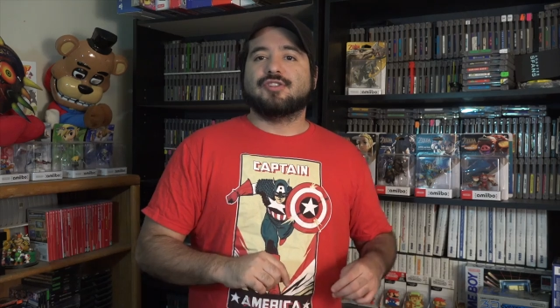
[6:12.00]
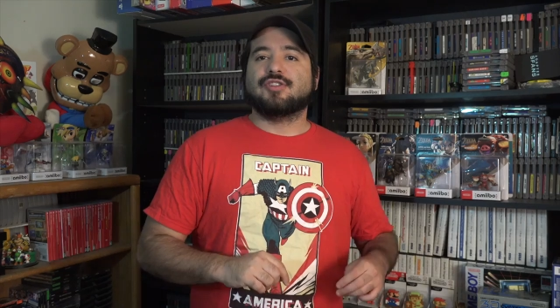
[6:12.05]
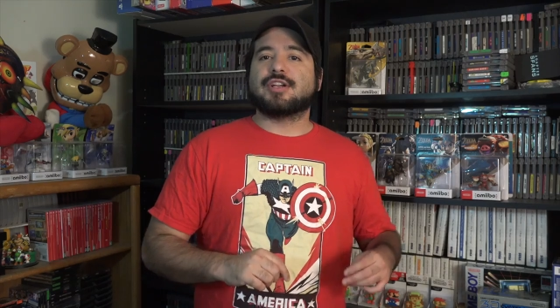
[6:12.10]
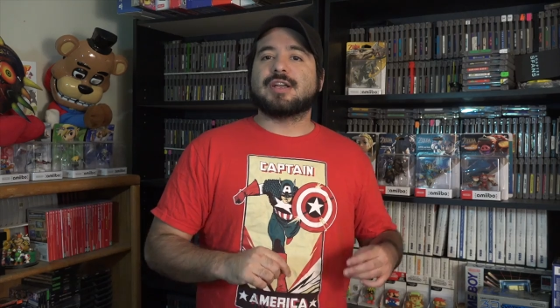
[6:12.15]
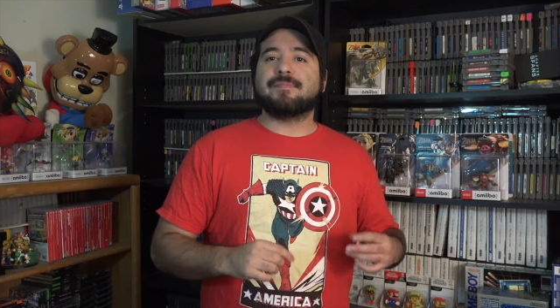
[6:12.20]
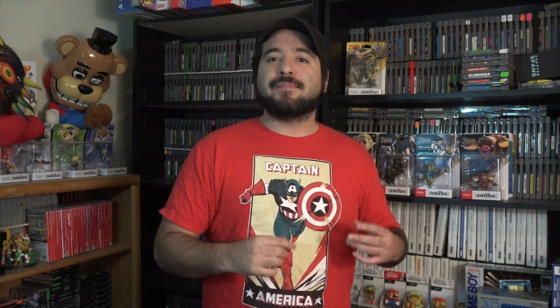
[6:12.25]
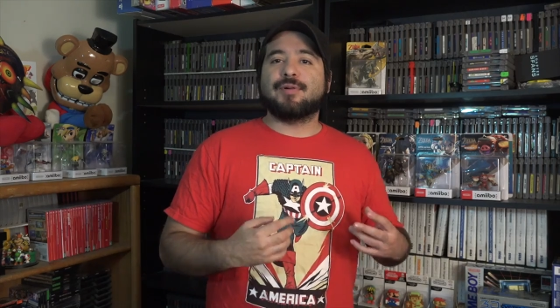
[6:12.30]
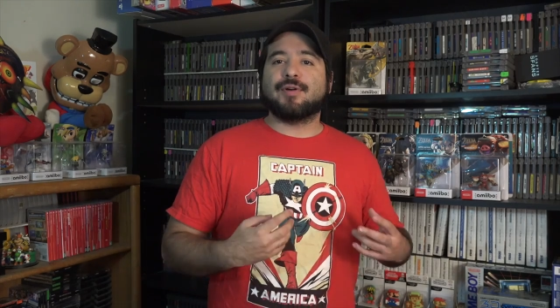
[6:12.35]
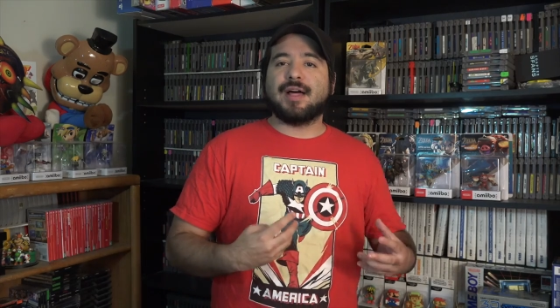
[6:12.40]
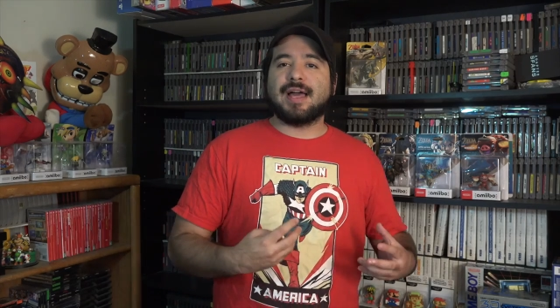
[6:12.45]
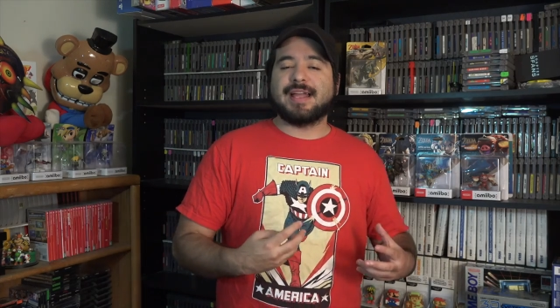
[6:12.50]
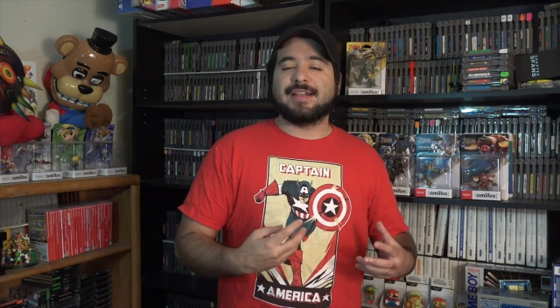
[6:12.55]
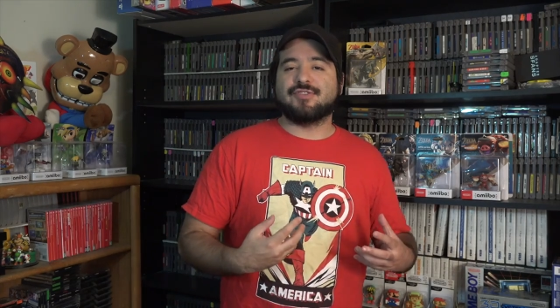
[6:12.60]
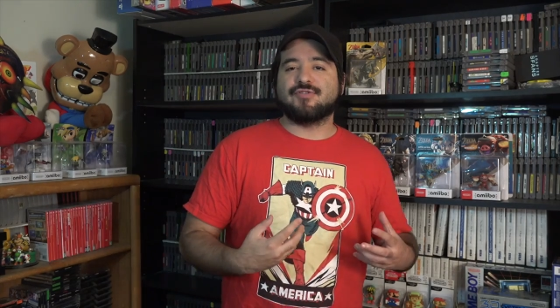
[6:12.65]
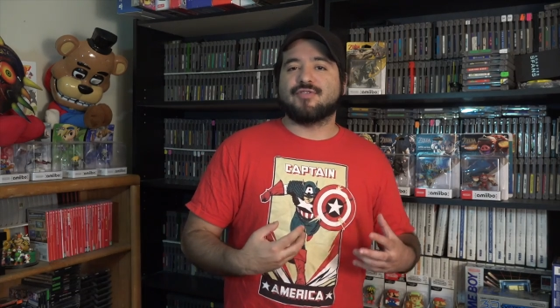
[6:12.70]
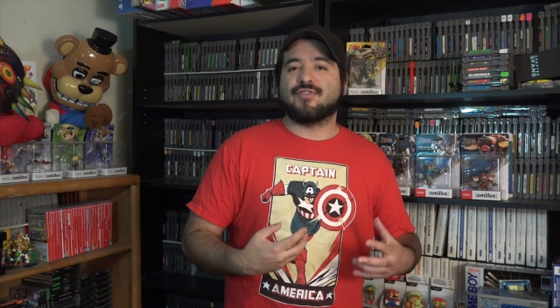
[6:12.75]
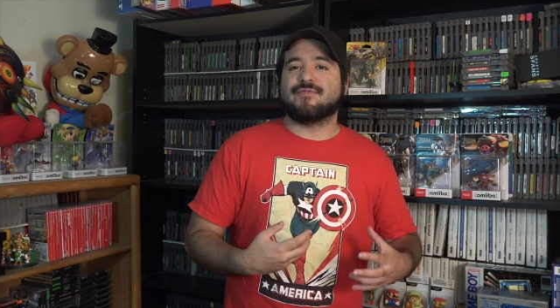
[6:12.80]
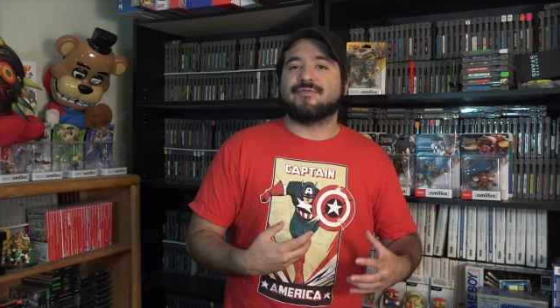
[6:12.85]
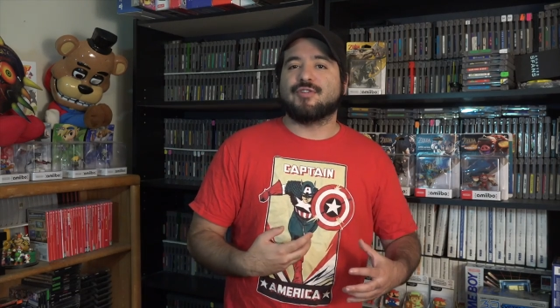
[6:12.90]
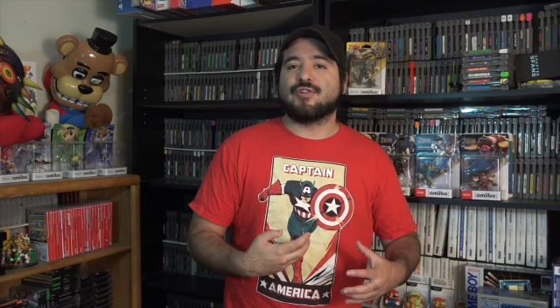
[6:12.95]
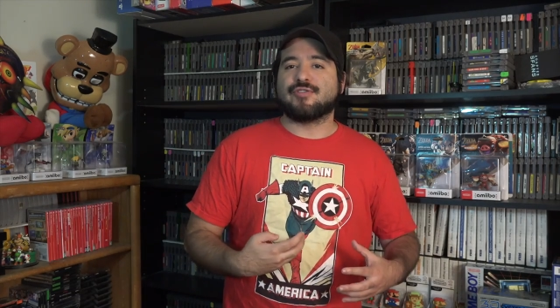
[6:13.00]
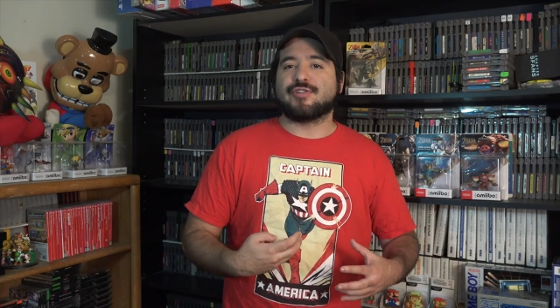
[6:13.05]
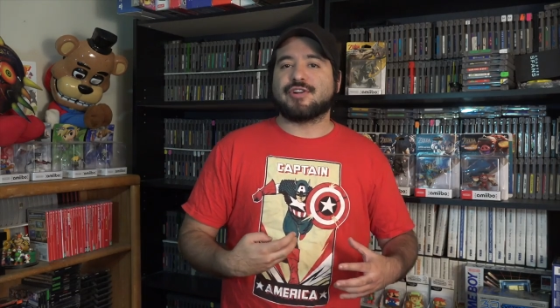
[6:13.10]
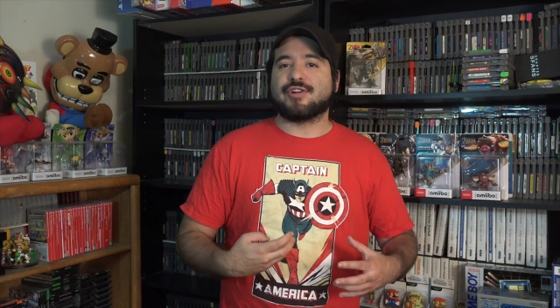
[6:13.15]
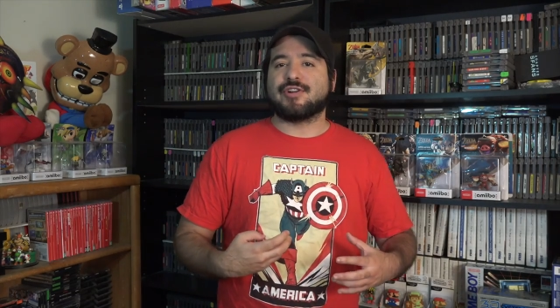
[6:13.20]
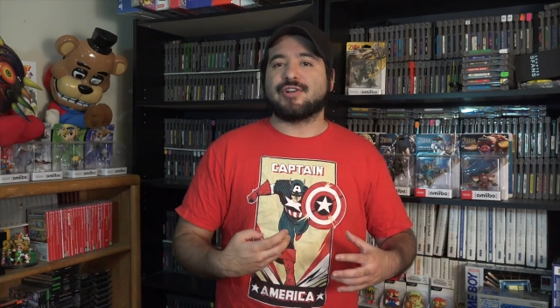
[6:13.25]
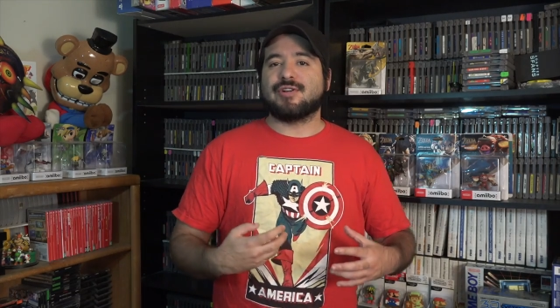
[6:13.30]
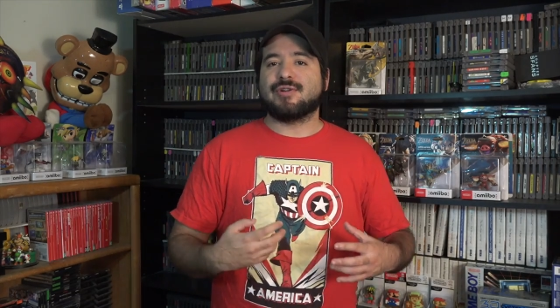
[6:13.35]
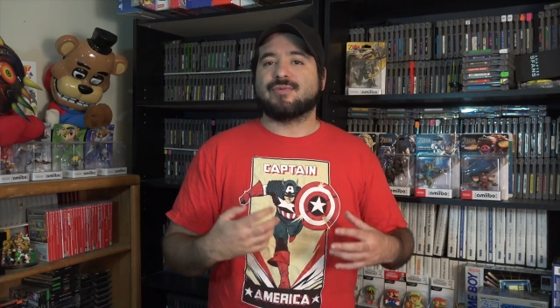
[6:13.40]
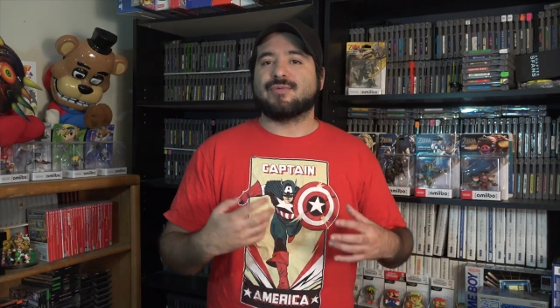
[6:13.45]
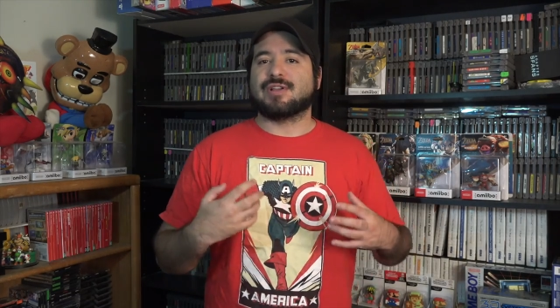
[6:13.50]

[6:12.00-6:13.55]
You can play Neurovoider